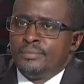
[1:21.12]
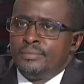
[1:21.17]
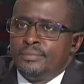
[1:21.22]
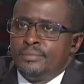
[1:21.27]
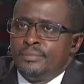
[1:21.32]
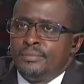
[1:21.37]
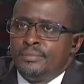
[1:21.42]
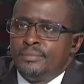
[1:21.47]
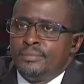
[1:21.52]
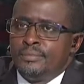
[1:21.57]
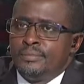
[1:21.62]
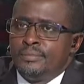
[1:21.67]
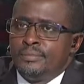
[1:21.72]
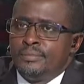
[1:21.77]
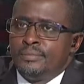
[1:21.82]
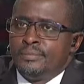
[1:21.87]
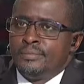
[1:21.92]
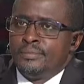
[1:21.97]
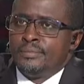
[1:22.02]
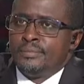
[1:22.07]

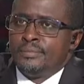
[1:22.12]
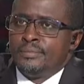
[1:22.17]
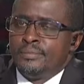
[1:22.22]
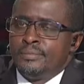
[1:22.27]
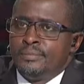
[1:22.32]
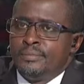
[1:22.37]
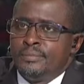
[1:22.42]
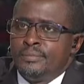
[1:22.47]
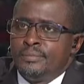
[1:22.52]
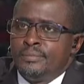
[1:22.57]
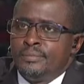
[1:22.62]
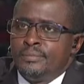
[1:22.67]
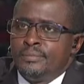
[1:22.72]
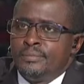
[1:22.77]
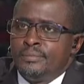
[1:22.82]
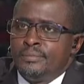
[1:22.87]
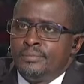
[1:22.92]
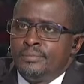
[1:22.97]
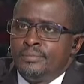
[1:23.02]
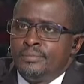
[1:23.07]

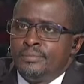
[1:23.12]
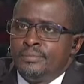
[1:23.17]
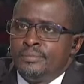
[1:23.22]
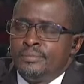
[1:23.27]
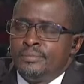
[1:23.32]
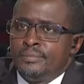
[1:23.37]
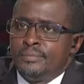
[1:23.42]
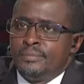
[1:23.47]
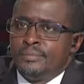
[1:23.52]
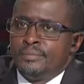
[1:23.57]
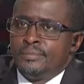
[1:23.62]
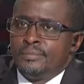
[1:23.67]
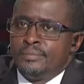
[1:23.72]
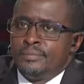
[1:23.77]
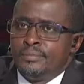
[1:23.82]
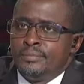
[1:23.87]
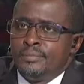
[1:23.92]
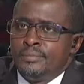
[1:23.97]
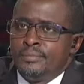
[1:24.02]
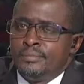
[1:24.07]

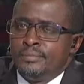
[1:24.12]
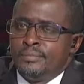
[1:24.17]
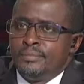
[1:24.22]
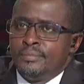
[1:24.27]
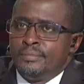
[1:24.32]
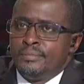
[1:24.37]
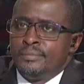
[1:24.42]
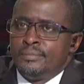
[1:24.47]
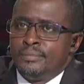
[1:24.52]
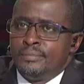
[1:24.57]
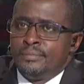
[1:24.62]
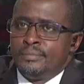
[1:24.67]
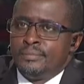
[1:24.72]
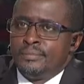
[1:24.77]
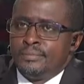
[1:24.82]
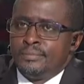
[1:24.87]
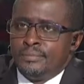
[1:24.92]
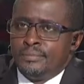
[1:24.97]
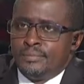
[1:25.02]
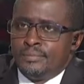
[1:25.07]

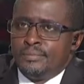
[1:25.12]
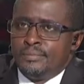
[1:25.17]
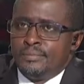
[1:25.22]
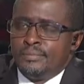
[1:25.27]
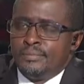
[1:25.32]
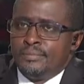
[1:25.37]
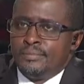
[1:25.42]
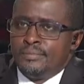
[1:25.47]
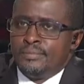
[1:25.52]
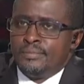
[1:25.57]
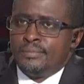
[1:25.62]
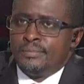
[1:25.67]
(silent)